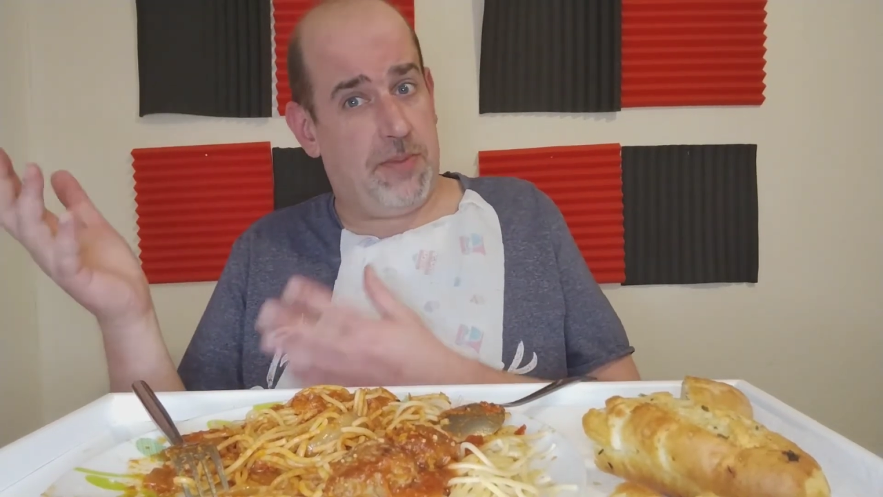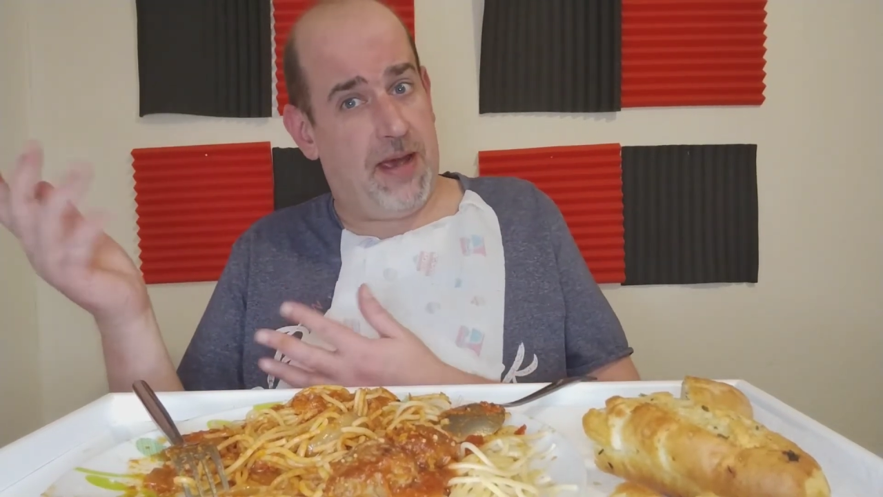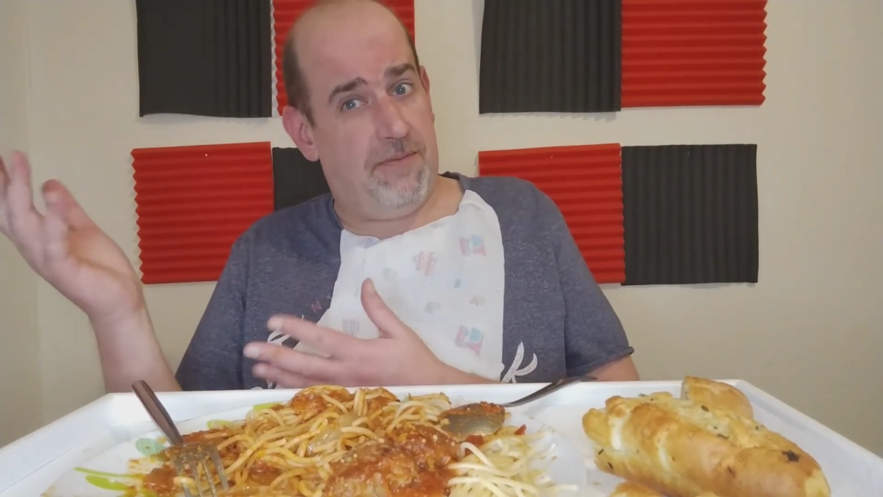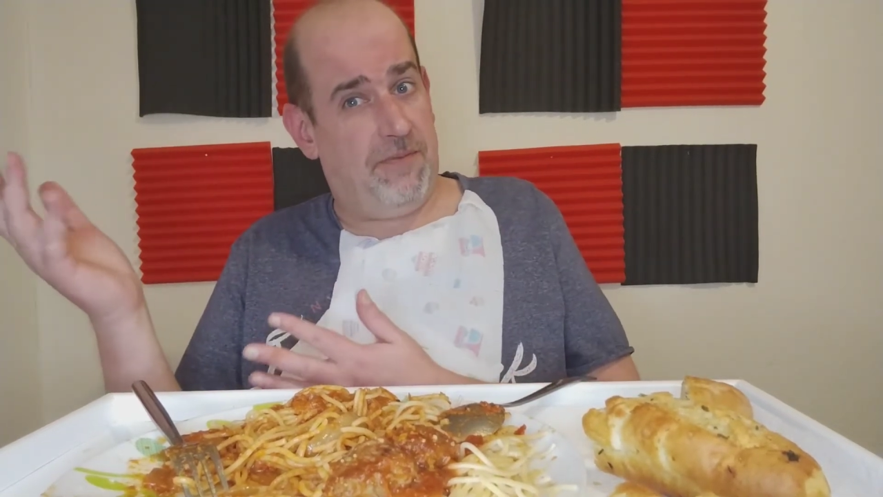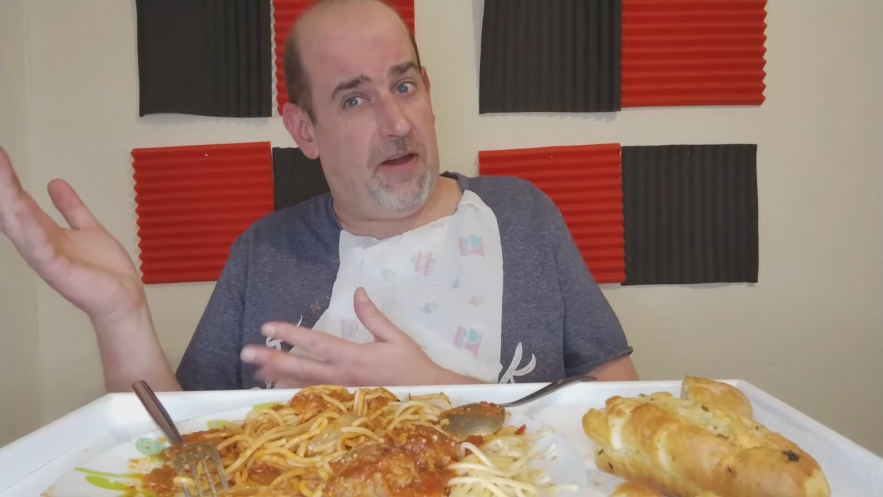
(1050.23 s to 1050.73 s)

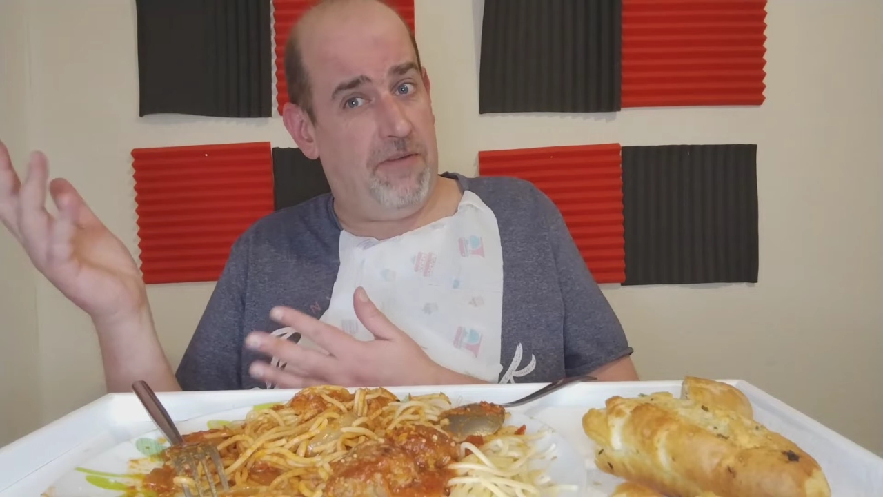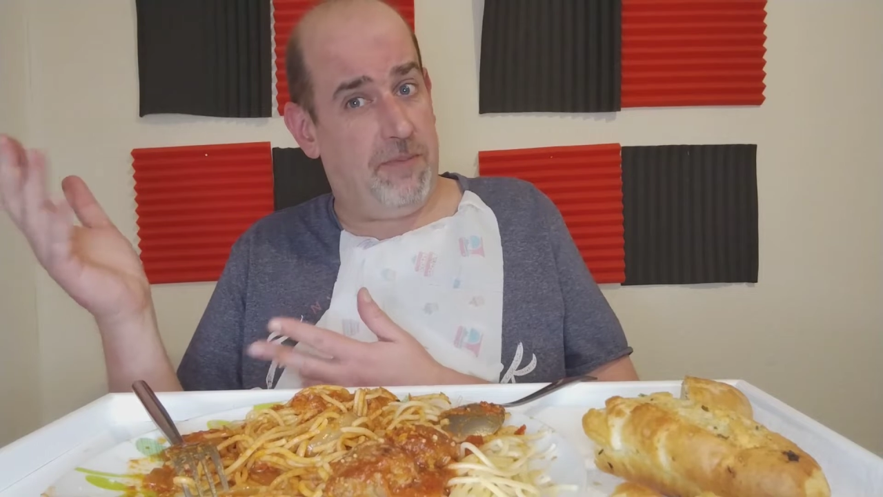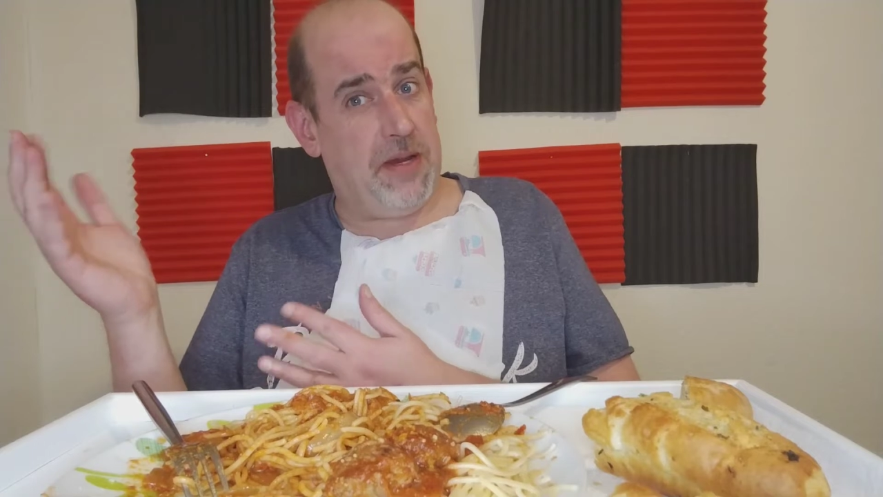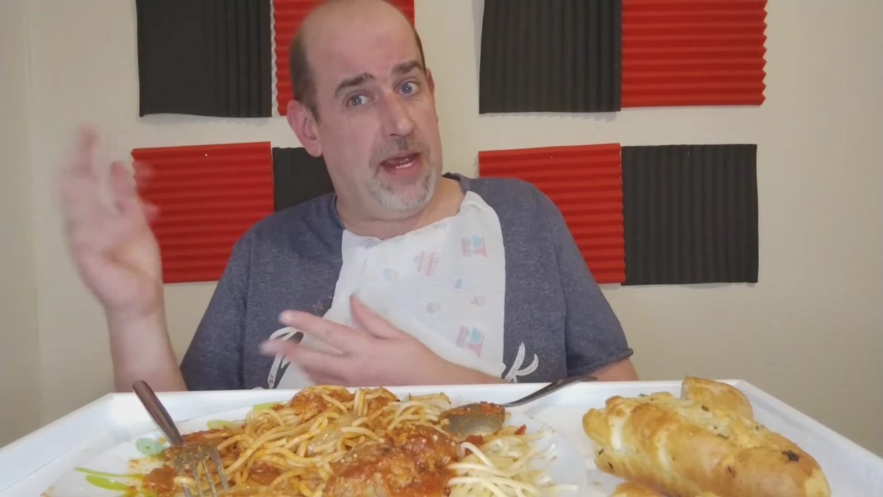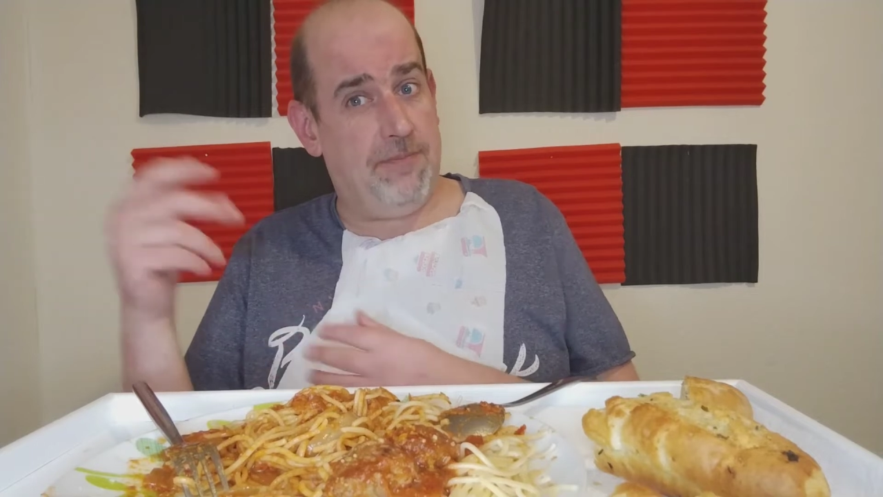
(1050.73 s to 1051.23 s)
about
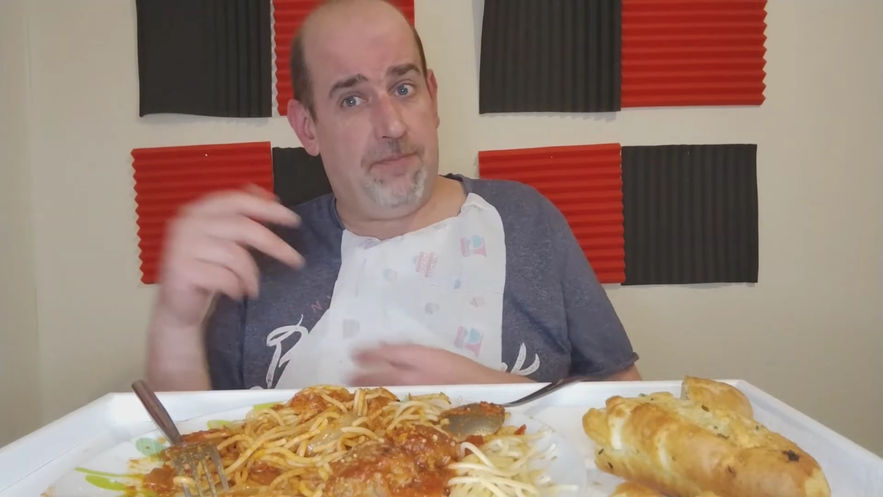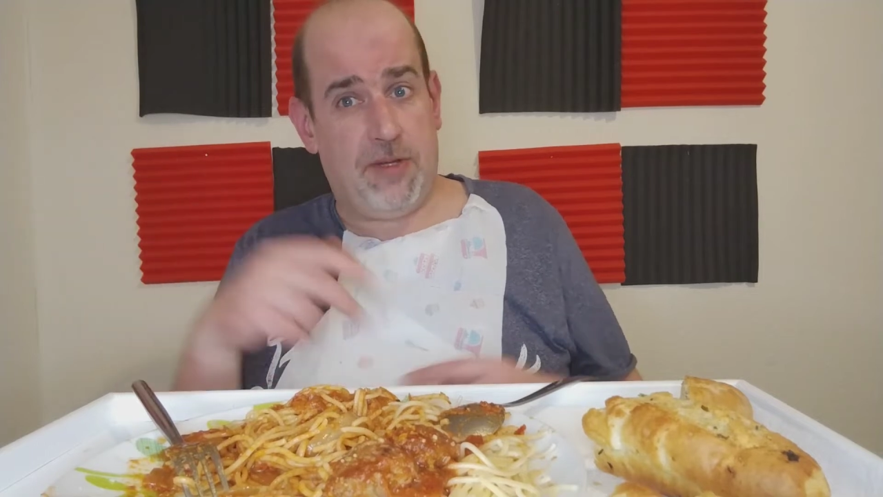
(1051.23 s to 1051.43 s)
5 PM